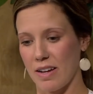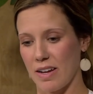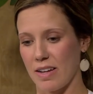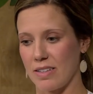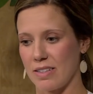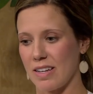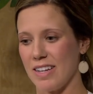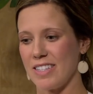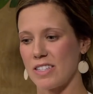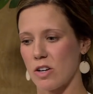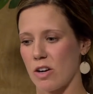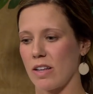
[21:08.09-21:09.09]
and
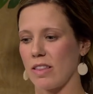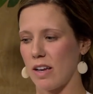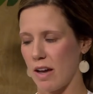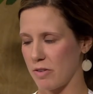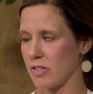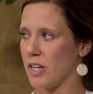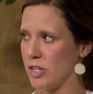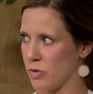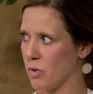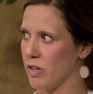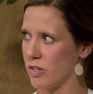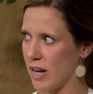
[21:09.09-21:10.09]
starting the conversation
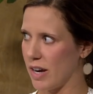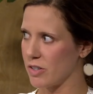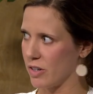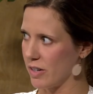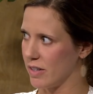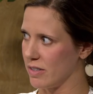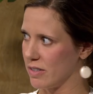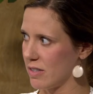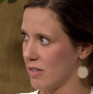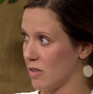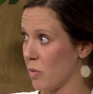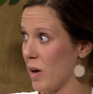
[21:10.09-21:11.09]
with your doctor is
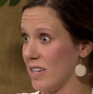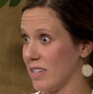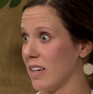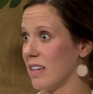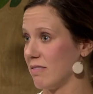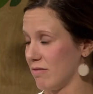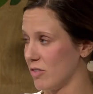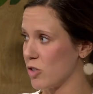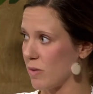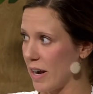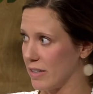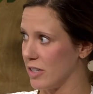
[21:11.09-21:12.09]
the way to get
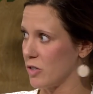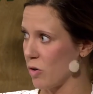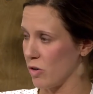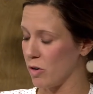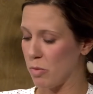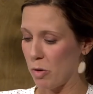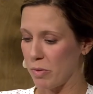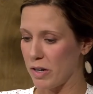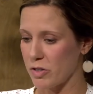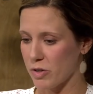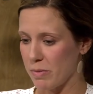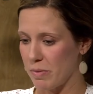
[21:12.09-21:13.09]
directed toward an
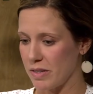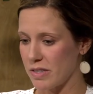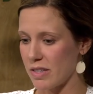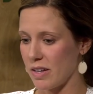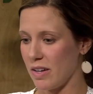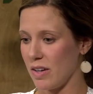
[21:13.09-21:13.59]
appropriate treatment.